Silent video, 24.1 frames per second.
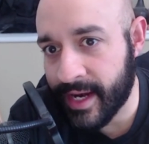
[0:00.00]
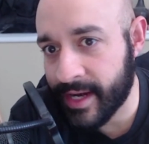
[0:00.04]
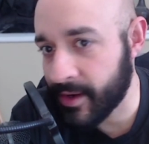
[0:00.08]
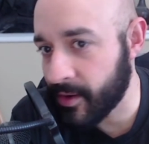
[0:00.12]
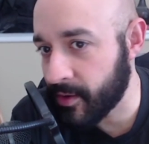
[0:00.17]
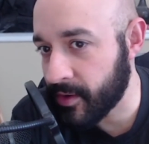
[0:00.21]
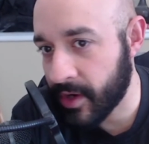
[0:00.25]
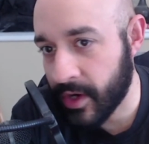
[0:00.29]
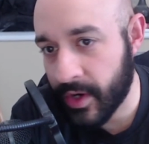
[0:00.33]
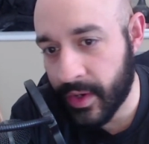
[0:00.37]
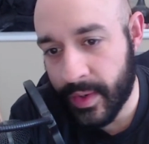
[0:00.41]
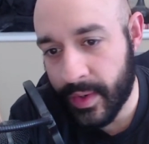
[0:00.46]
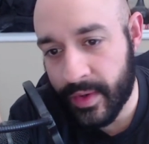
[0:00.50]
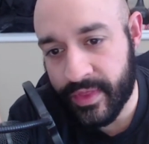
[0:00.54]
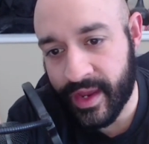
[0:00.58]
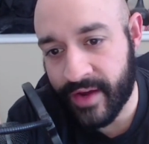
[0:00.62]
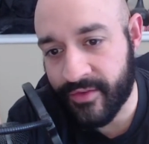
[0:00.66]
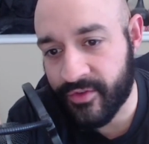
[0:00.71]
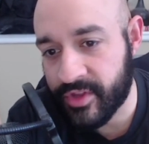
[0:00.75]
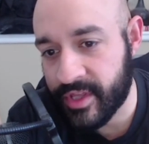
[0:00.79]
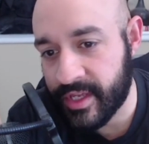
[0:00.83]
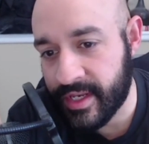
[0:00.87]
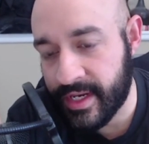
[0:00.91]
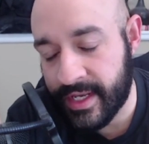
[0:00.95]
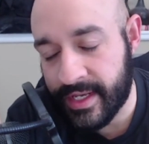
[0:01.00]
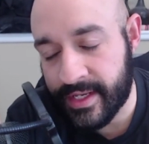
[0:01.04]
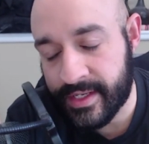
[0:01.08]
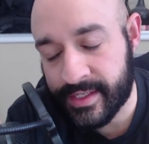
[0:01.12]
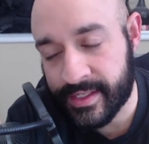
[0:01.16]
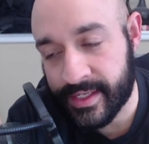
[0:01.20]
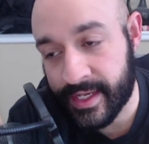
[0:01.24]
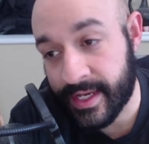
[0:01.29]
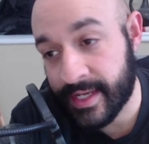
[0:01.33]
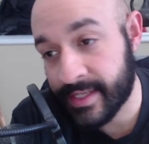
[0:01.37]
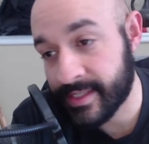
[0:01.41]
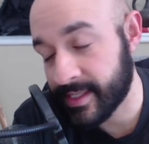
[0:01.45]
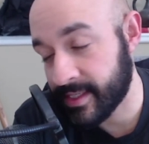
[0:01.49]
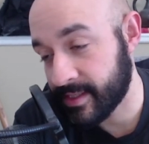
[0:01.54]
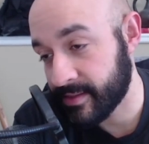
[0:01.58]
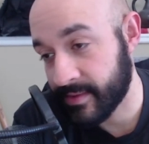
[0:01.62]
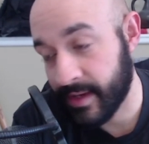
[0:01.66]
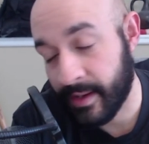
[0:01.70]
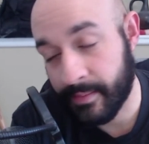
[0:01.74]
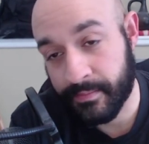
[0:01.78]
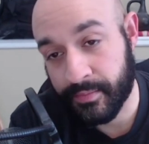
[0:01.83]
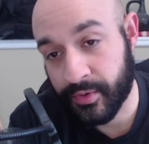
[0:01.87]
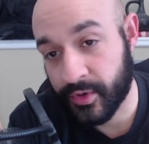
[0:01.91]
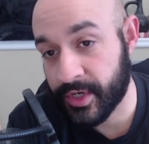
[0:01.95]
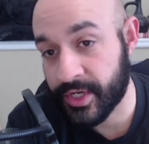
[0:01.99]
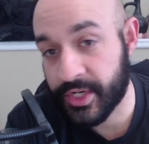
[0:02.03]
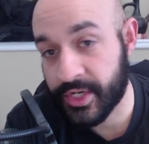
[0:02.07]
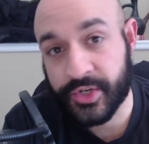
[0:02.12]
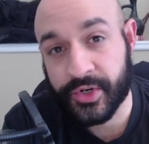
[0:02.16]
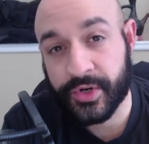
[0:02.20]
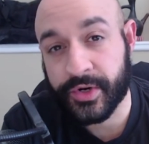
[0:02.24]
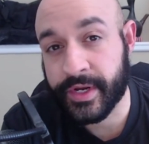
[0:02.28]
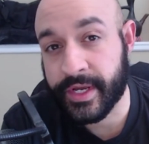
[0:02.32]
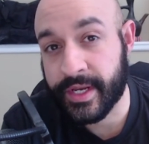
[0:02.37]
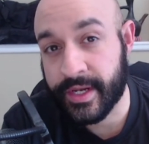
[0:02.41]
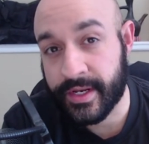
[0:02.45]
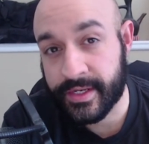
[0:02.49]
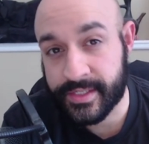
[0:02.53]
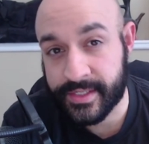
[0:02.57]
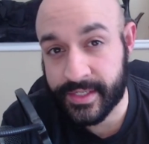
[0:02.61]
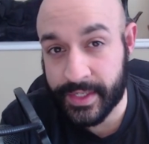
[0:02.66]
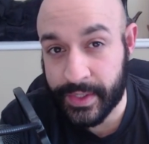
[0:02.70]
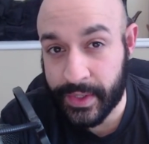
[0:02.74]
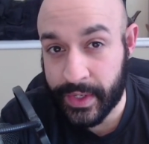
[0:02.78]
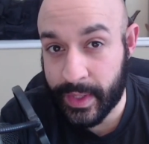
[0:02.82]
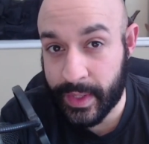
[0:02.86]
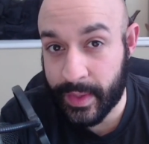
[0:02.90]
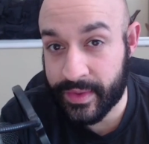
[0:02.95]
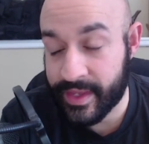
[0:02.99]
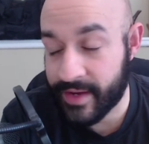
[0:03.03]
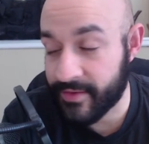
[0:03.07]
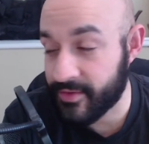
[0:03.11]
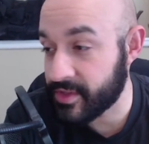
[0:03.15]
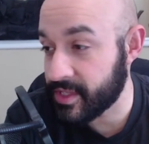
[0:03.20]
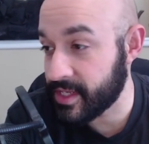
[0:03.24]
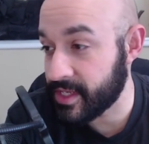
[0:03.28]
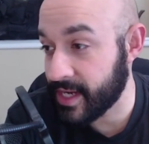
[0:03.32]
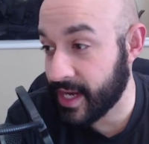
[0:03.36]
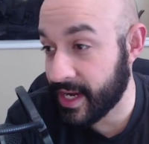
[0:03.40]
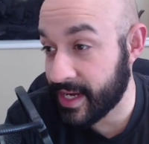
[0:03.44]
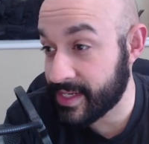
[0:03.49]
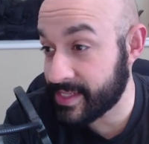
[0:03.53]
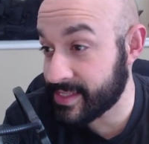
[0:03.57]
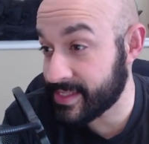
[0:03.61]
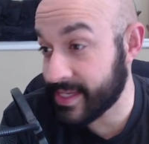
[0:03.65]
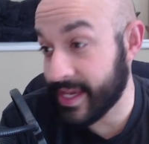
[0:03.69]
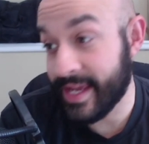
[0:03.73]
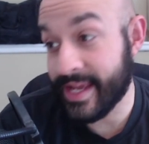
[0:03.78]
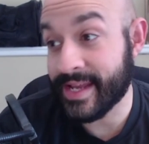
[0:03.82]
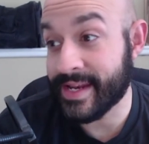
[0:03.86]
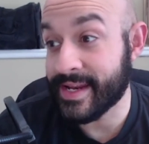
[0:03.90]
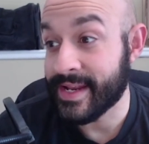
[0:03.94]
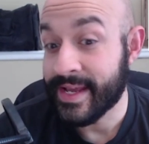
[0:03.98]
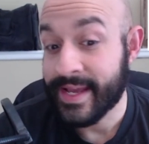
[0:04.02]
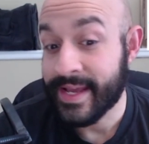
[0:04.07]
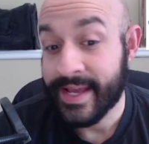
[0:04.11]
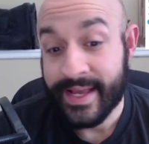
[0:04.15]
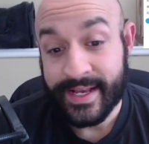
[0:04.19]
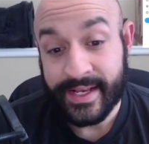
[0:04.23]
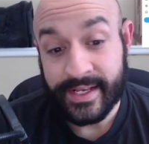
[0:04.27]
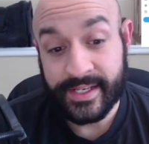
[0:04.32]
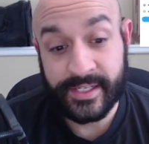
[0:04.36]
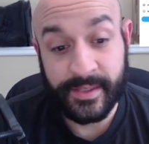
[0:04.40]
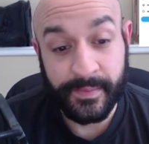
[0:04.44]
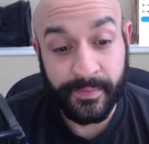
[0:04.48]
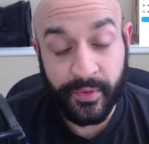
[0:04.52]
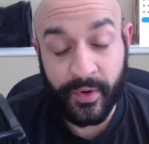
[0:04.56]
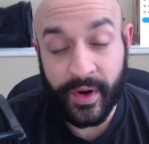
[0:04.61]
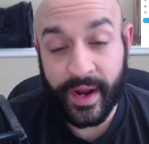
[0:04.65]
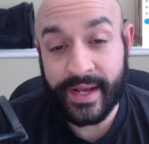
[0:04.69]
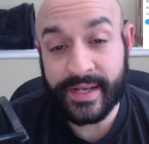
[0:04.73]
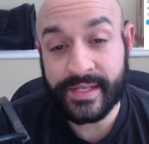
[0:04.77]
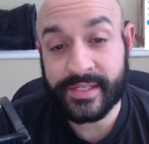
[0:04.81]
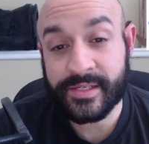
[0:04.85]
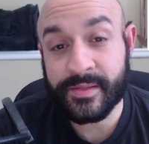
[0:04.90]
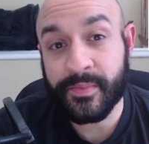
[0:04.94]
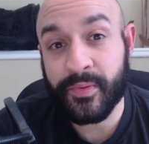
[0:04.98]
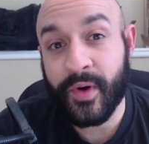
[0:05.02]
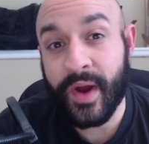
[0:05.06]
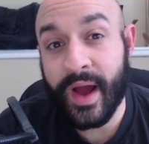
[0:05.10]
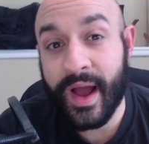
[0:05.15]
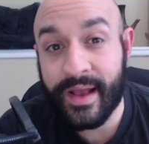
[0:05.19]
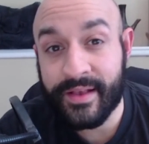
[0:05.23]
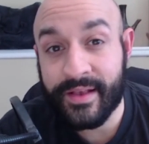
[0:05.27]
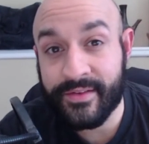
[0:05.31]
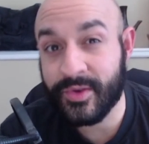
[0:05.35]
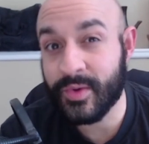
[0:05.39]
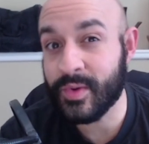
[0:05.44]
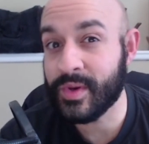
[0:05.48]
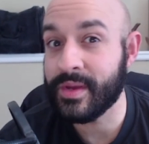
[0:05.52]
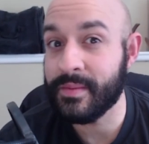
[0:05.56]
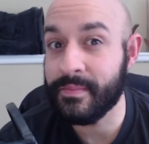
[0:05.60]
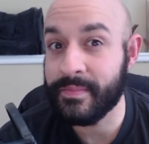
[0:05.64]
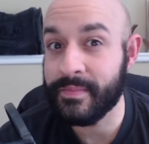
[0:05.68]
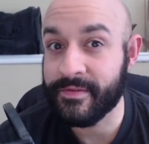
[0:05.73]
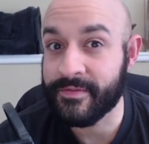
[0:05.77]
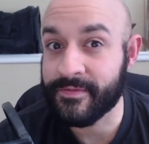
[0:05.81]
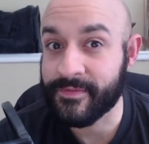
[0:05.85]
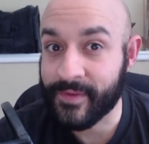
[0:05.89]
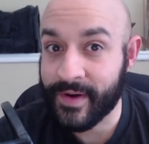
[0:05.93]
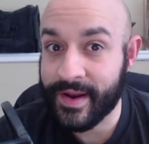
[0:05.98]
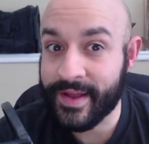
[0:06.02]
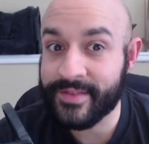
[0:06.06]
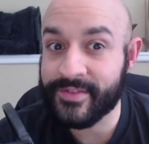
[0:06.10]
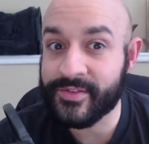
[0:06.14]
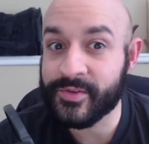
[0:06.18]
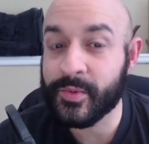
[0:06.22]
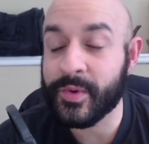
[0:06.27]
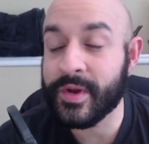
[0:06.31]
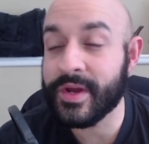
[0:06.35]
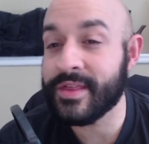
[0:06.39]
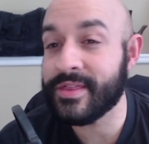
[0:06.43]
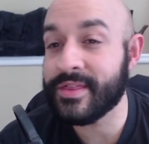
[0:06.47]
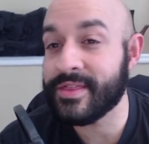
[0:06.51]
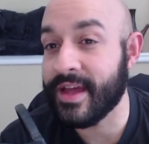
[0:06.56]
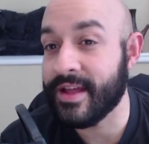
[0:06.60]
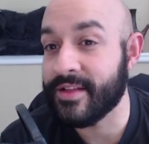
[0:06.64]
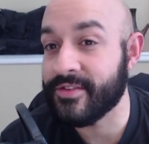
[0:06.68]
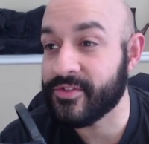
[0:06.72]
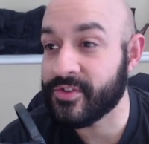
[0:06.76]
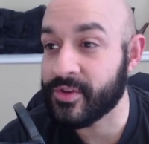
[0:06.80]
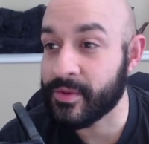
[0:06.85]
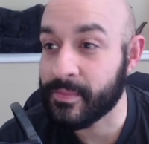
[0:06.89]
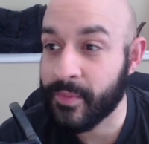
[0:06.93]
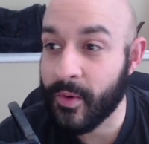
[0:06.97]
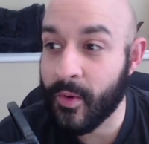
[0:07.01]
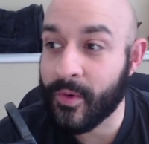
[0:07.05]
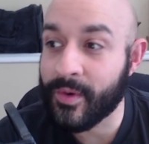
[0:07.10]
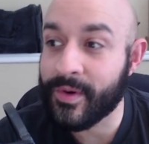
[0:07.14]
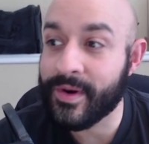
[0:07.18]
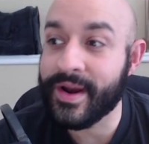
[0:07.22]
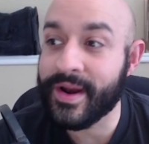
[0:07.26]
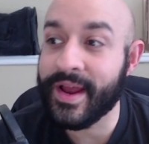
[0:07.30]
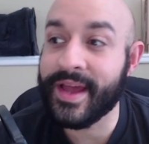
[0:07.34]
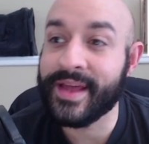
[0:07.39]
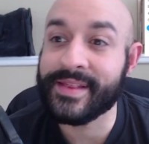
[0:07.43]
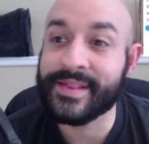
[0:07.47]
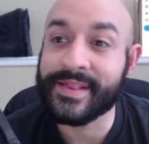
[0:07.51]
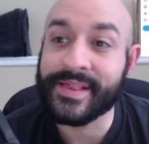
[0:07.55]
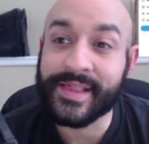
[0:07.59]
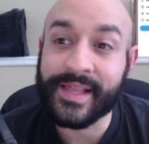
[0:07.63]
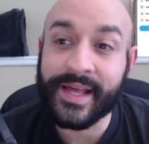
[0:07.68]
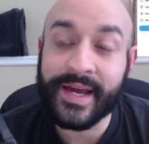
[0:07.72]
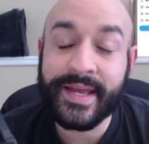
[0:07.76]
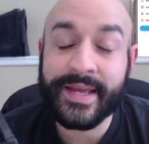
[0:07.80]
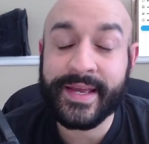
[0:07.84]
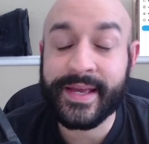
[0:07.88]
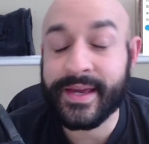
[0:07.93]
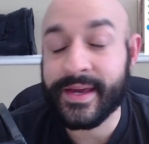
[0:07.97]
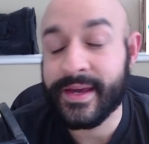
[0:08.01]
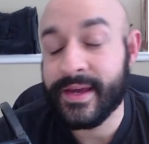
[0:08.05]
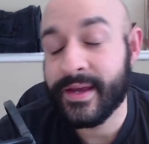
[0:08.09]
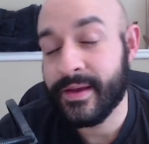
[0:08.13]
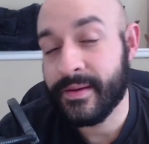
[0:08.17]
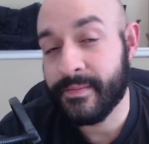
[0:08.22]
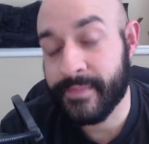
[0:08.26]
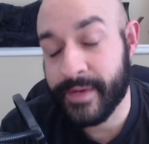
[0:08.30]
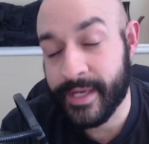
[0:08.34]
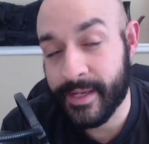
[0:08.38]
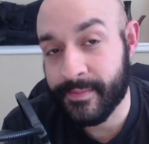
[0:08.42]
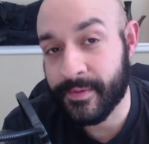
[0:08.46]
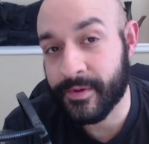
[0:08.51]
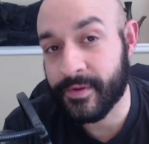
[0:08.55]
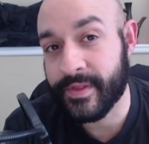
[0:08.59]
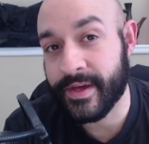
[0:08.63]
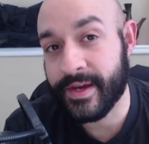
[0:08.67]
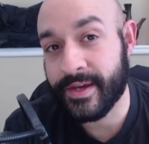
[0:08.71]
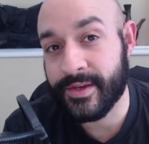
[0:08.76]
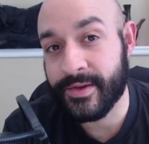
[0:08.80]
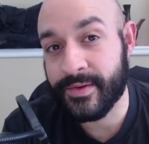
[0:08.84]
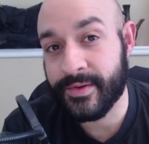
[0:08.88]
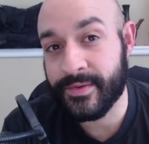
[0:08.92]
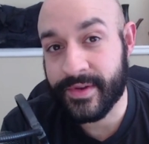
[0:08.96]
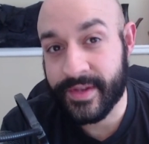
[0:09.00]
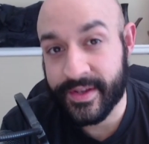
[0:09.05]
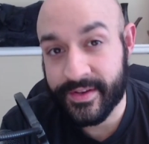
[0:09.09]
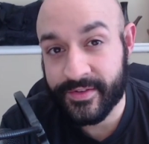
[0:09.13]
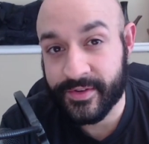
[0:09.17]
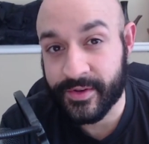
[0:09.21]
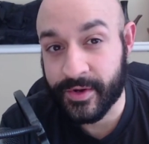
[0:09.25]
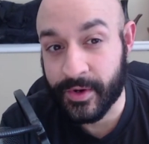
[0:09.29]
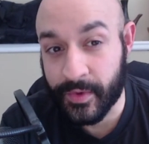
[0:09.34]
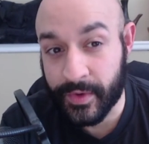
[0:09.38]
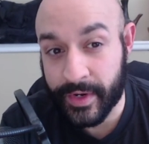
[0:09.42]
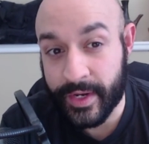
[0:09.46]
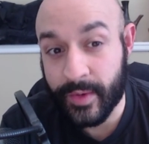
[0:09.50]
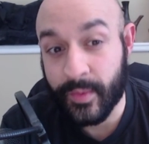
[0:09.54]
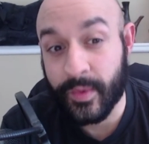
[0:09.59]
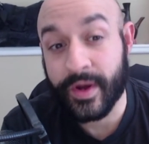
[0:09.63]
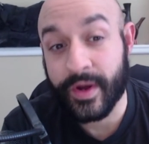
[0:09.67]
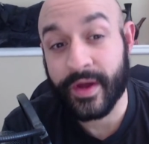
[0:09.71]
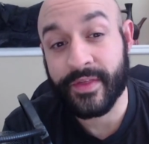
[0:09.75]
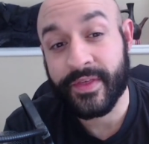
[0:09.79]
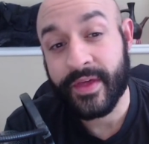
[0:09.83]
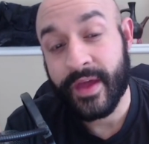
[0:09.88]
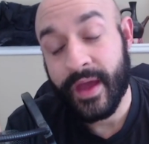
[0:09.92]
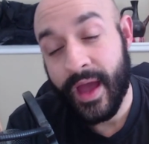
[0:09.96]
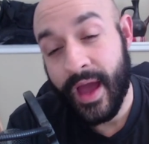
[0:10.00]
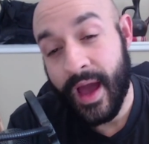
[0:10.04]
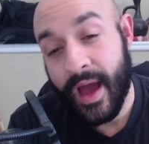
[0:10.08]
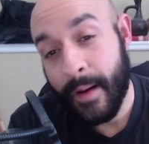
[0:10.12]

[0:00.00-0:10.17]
I don't agree with everything he says, and I'm pretty sure he doesn't agree with everything I say. And surprise, surprise, you can be friends with and support and like people that you disagree with.